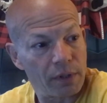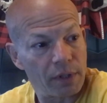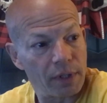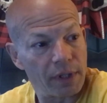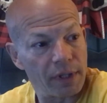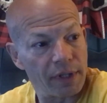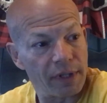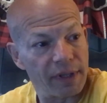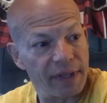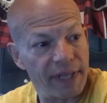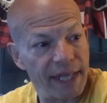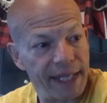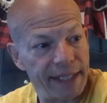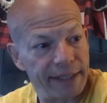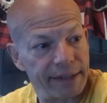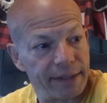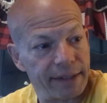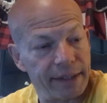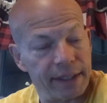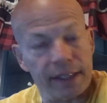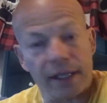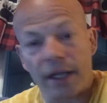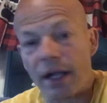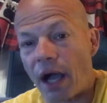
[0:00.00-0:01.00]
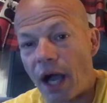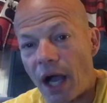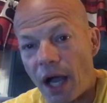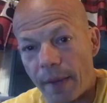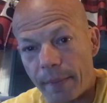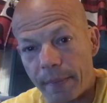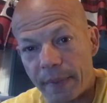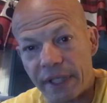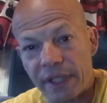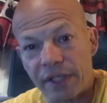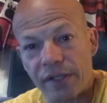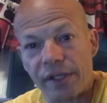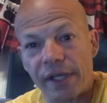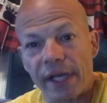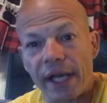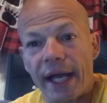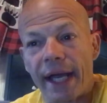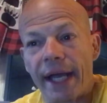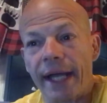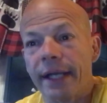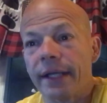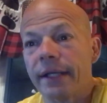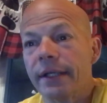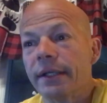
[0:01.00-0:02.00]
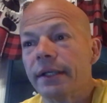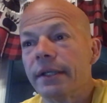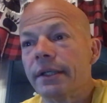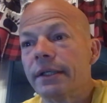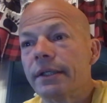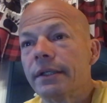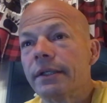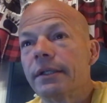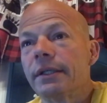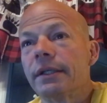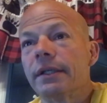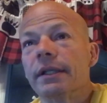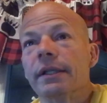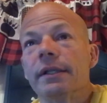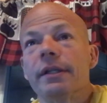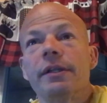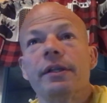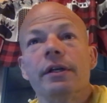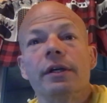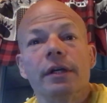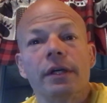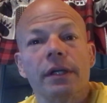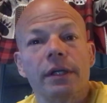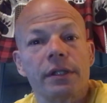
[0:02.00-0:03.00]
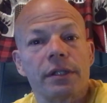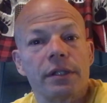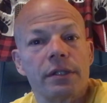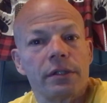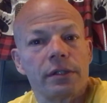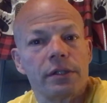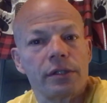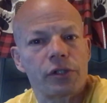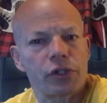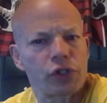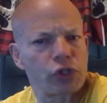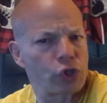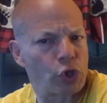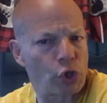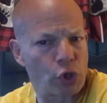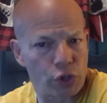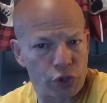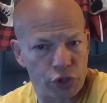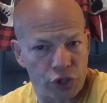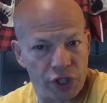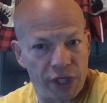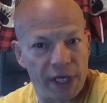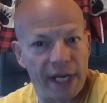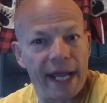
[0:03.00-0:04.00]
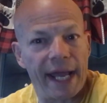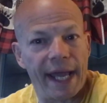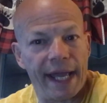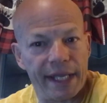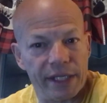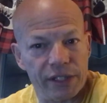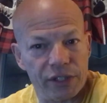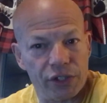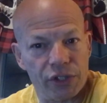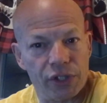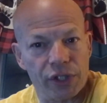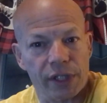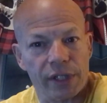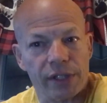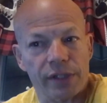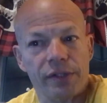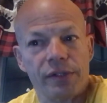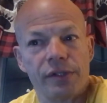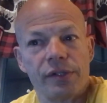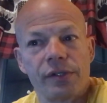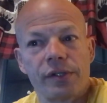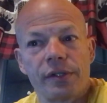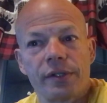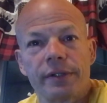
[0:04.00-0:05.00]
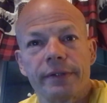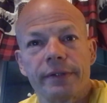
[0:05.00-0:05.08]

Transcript: that the commies at uh, the search engines